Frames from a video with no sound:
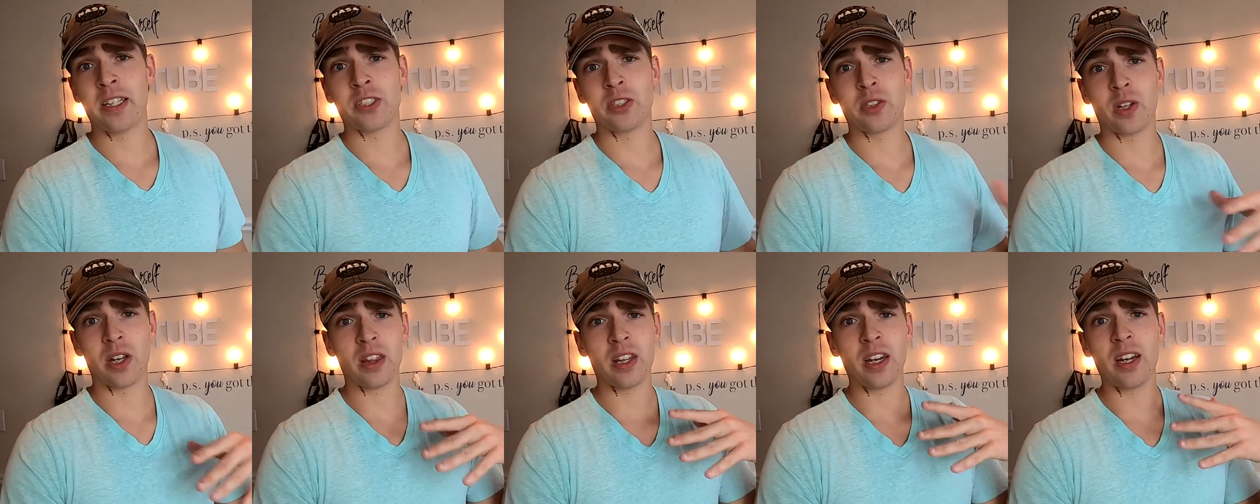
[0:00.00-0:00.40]

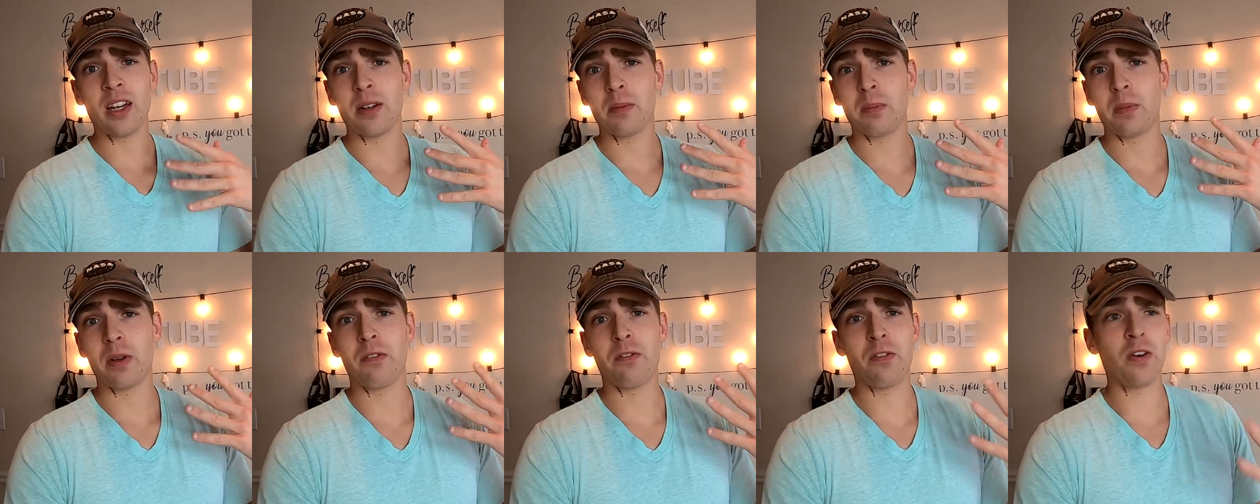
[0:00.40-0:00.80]
so I thought it'd
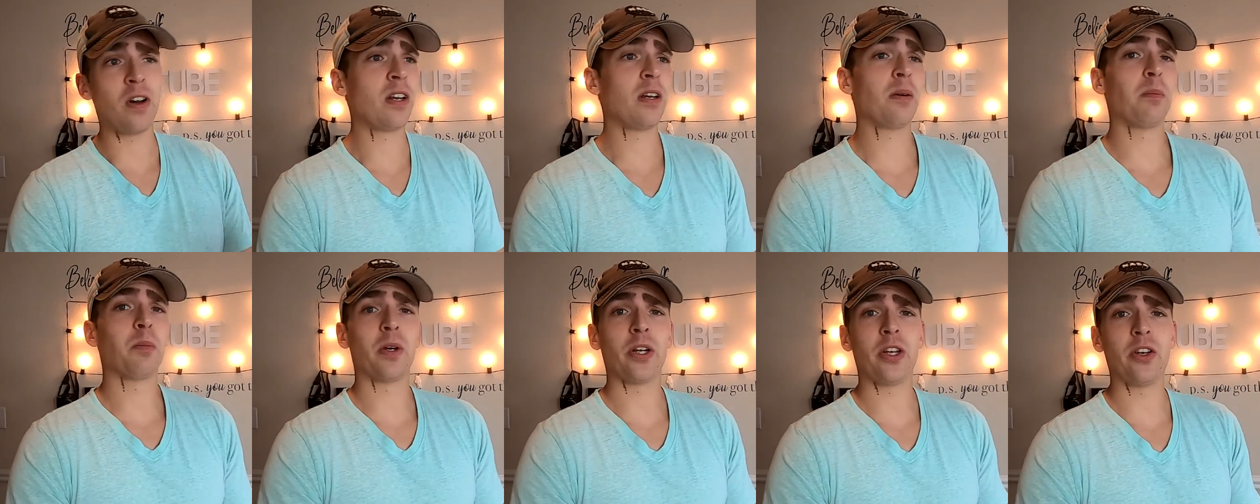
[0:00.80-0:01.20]
be fun
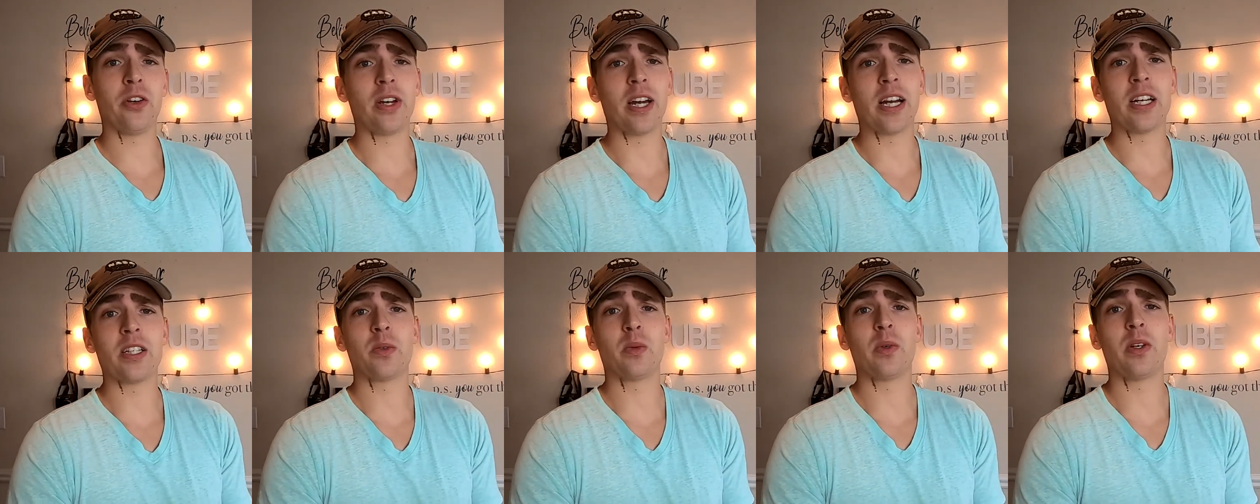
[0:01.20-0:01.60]
to bring you
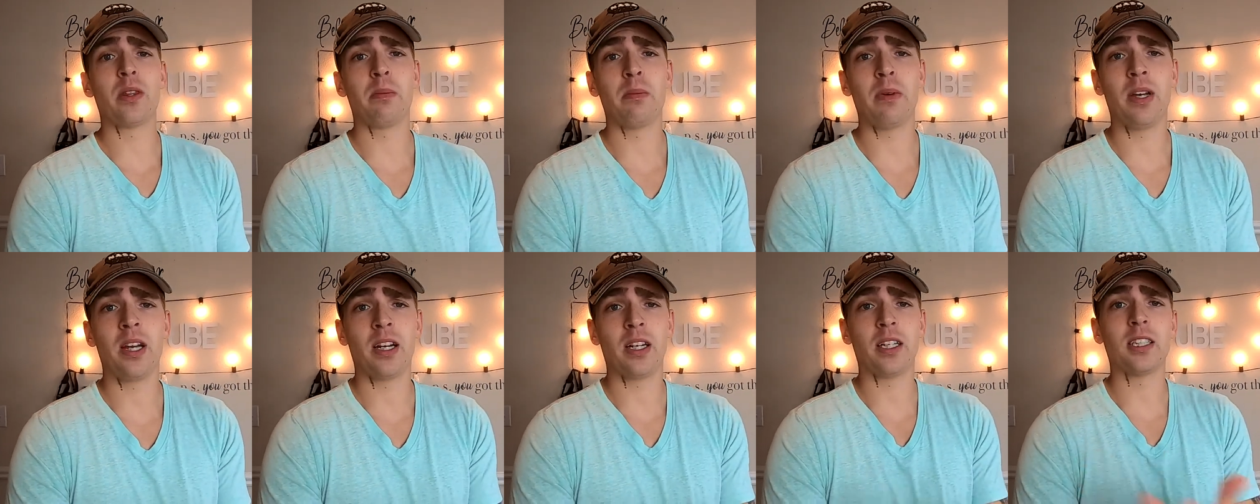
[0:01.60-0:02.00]
guys with
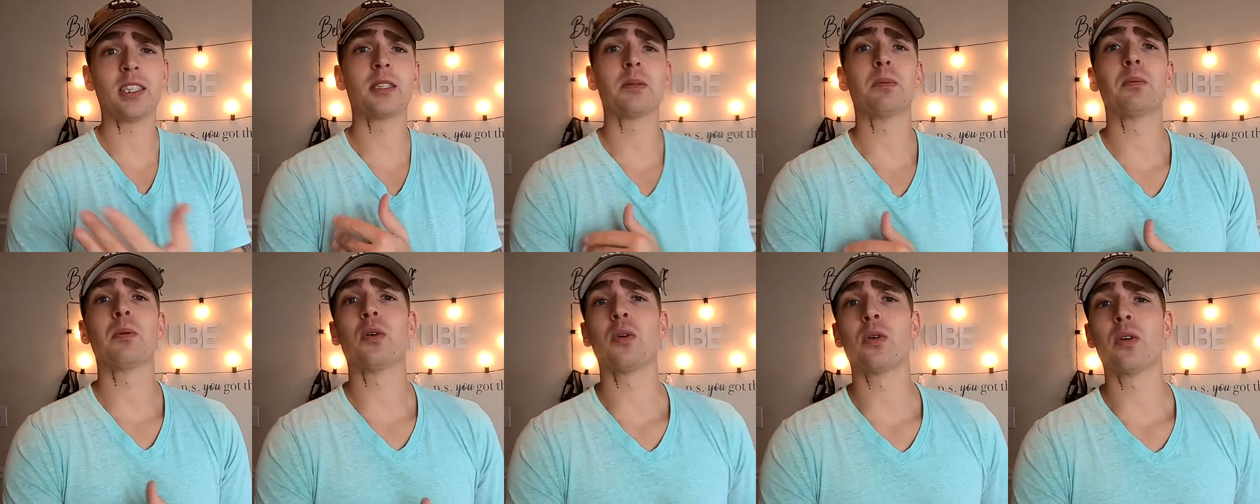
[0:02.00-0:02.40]
me and
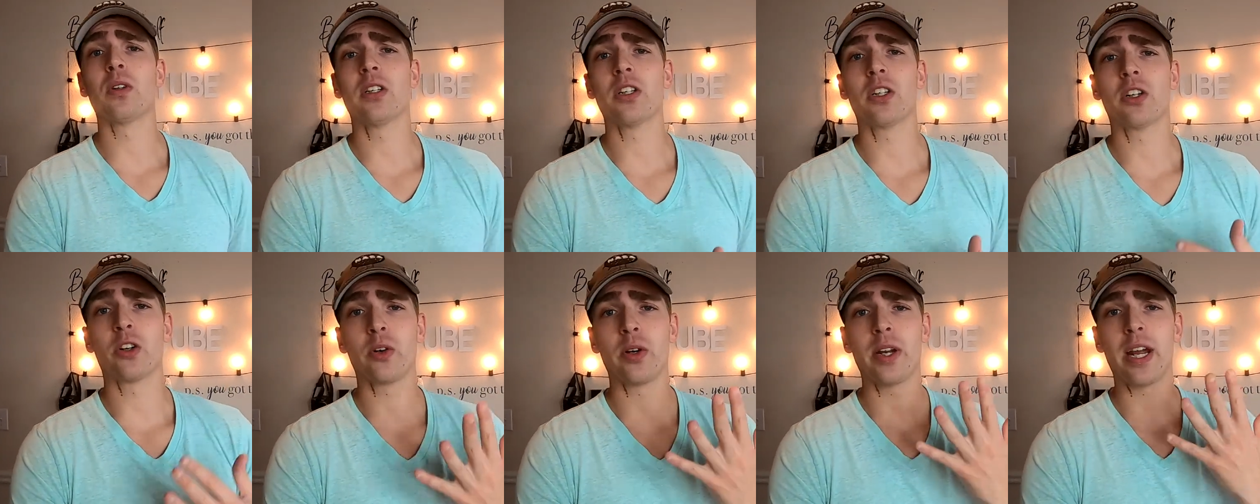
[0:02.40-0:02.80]
explore the
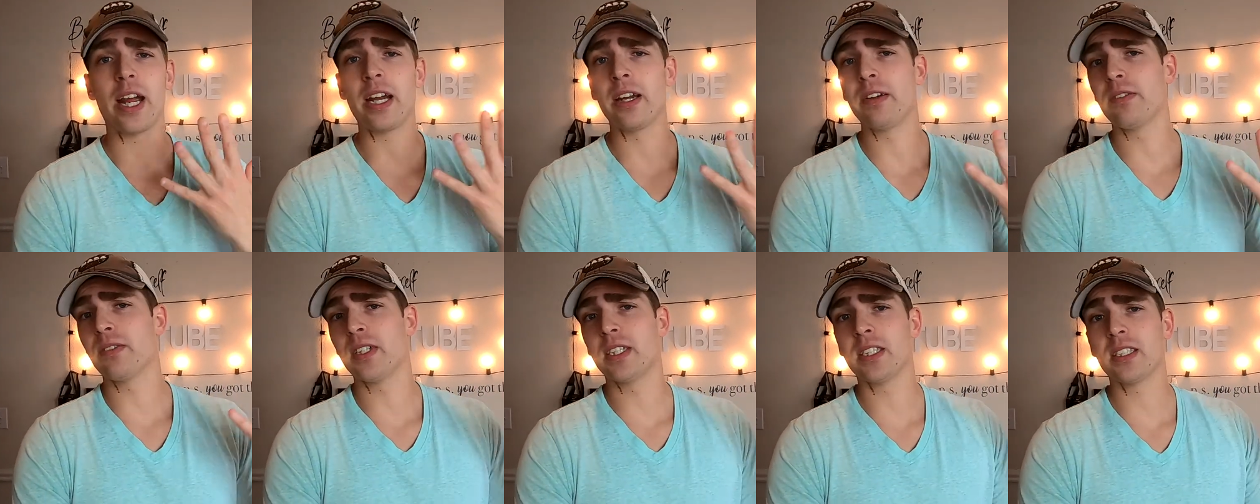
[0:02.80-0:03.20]

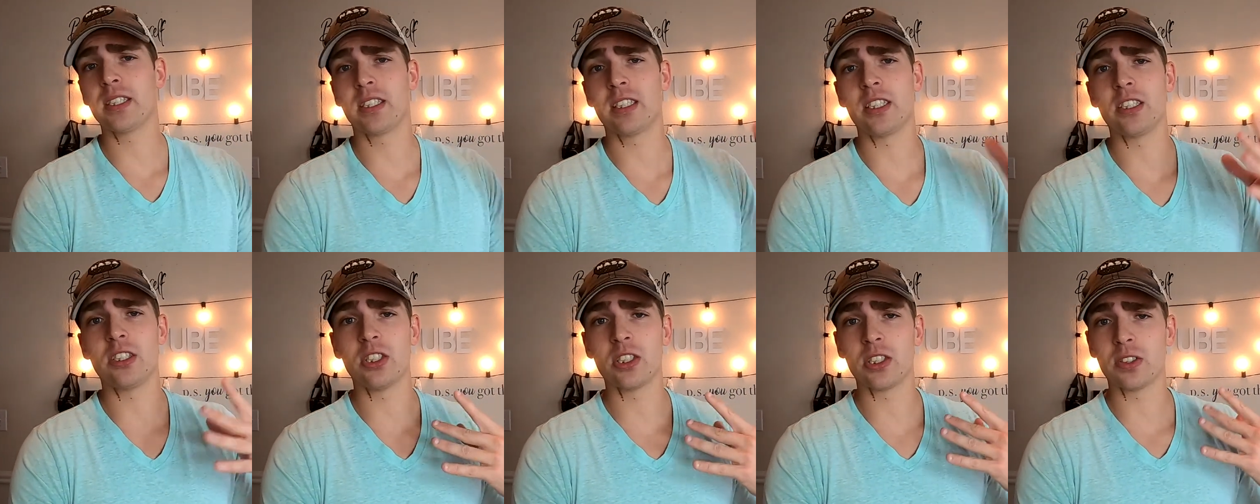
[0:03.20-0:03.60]
creativeness
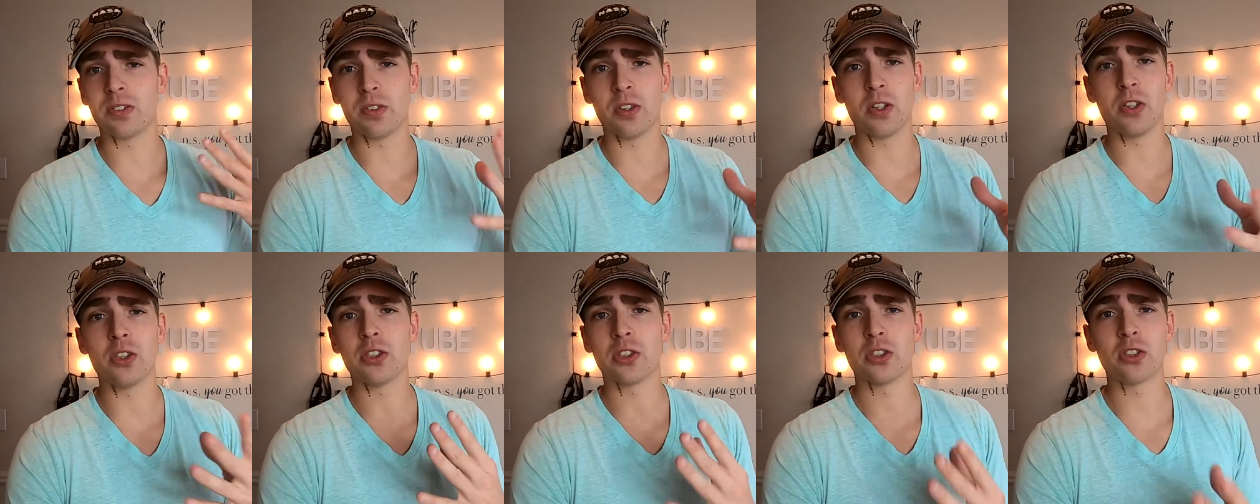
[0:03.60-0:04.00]
that just
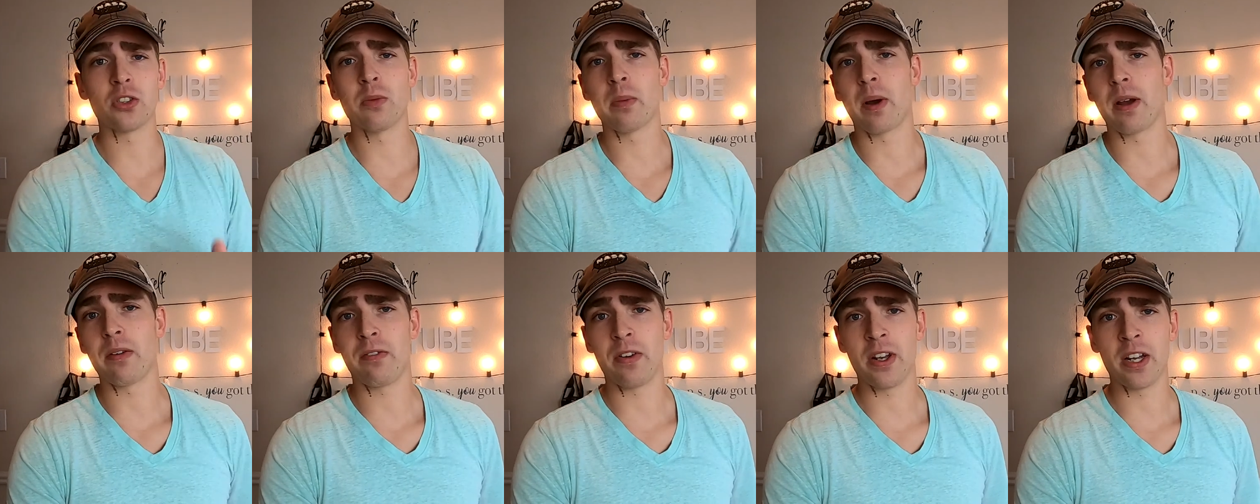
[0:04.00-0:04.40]
flows through
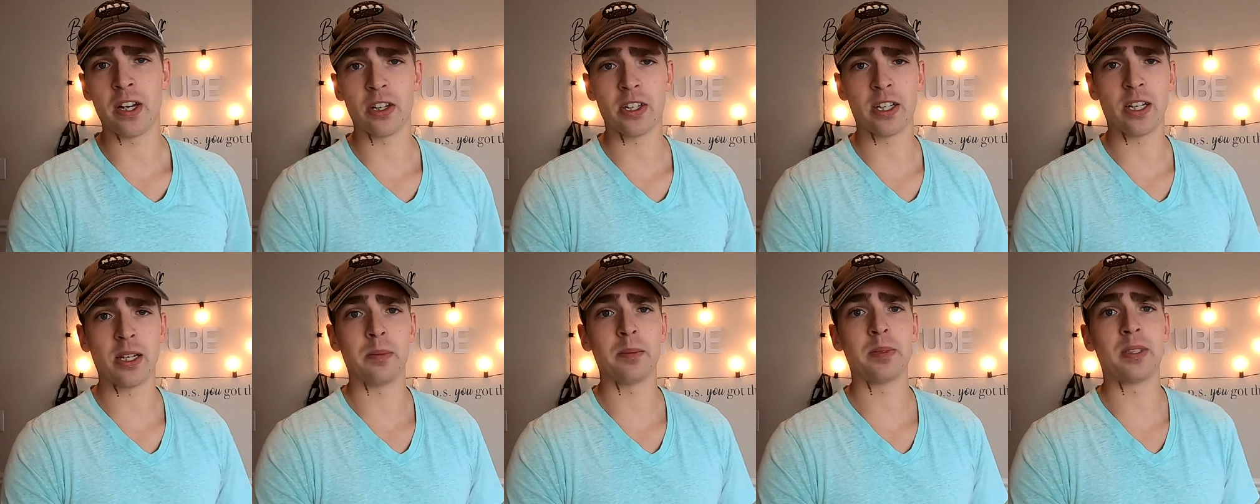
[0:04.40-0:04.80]
my
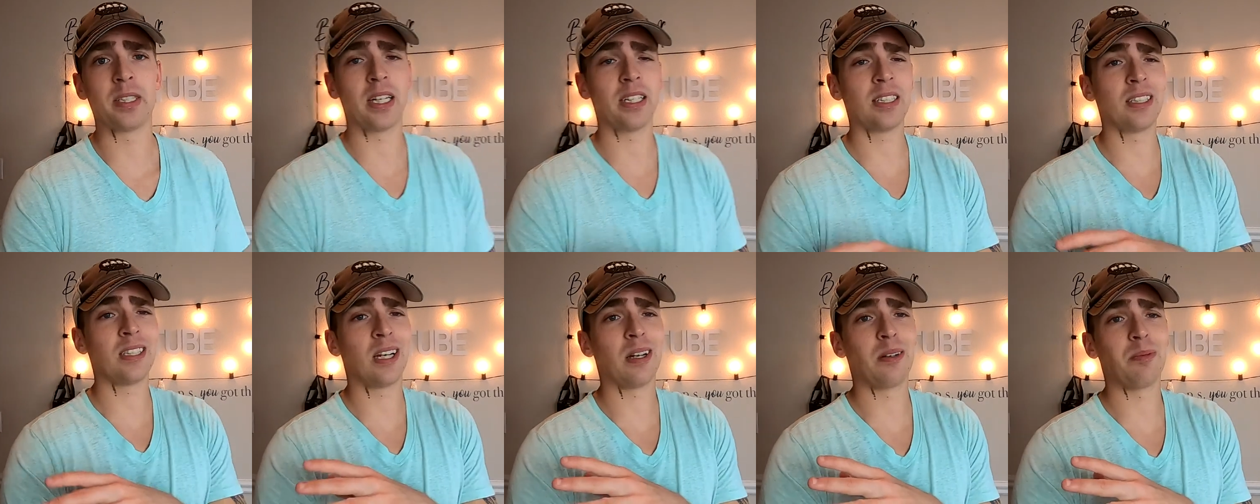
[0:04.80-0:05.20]
fingertips
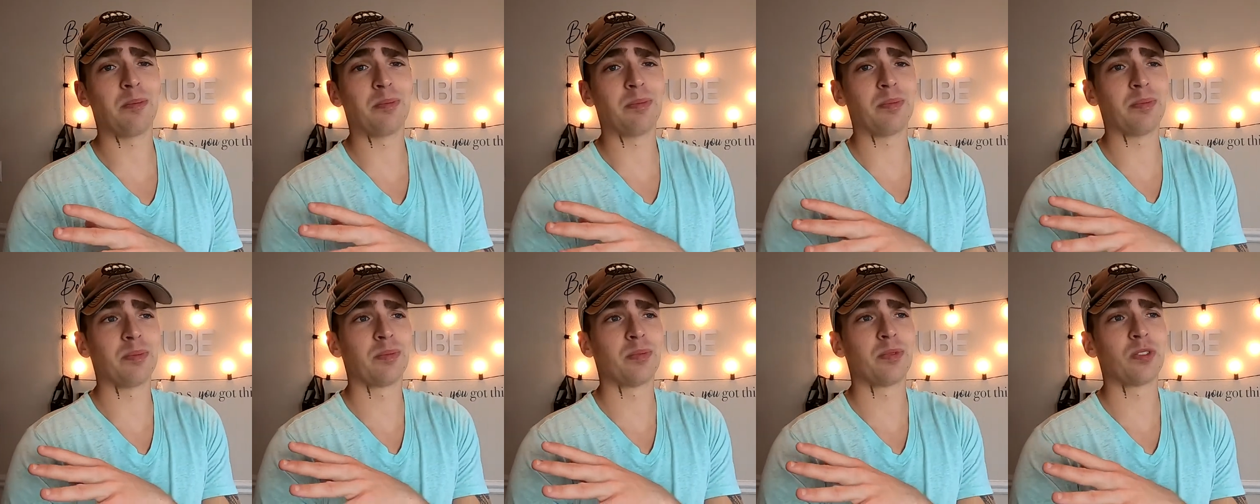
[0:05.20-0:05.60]
as I'm
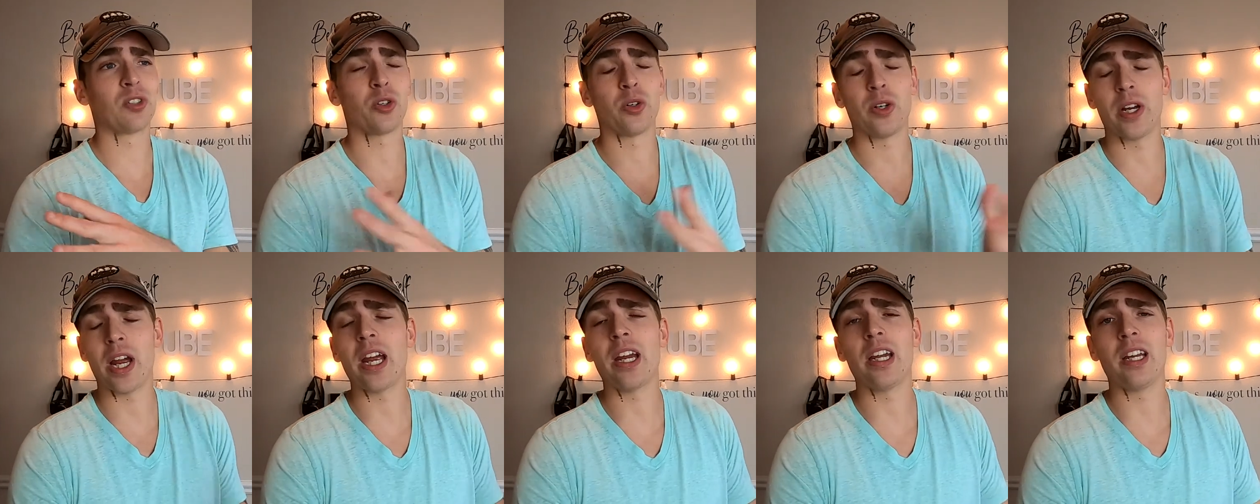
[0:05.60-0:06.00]

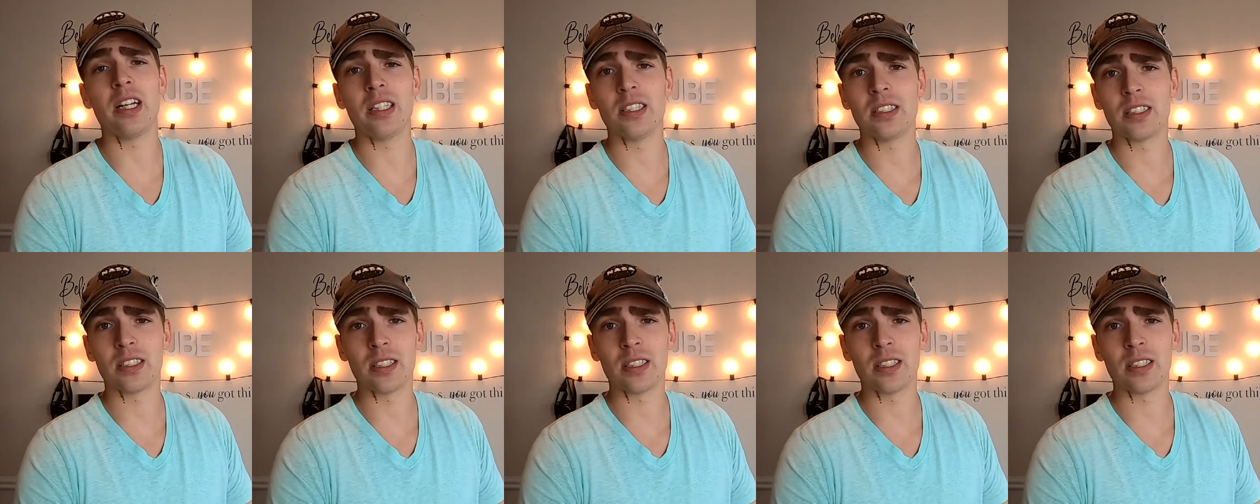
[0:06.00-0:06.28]
creating